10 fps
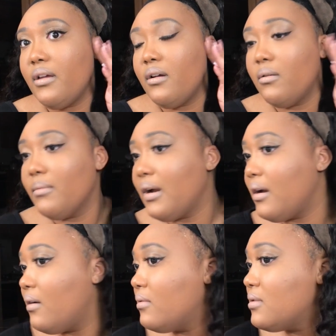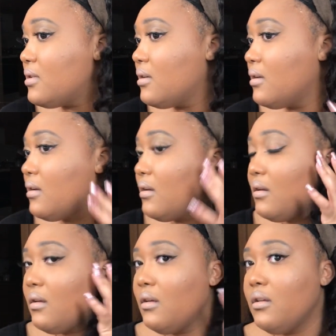it around.
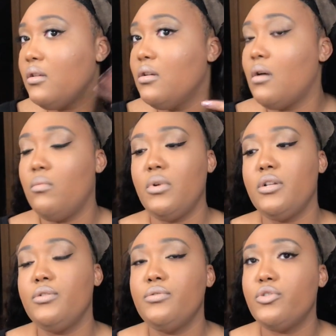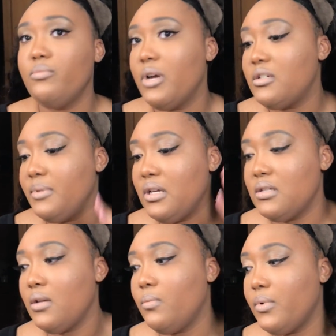You don't want to do too much
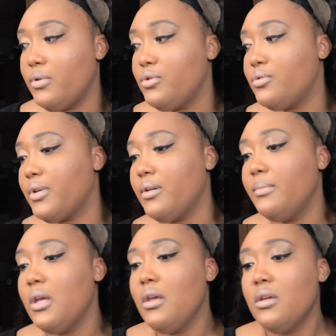because it will drip,